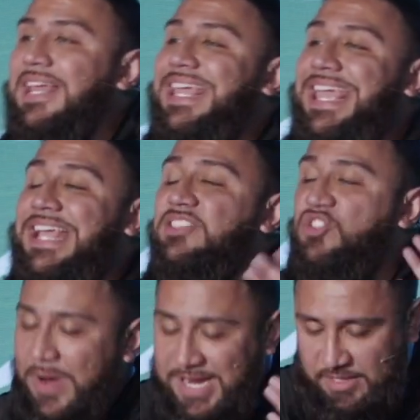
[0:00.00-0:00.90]
Like he has
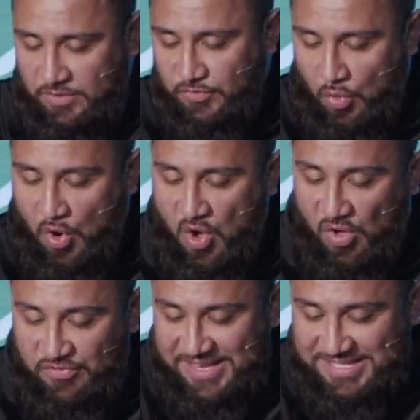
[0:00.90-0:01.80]
graced us for
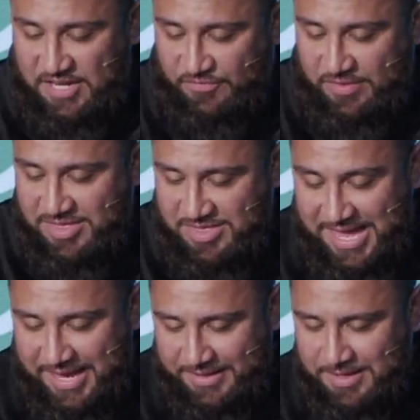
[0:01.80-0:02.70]
all these different
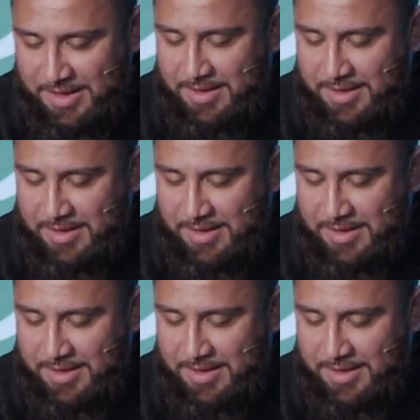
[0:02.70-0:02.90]
things.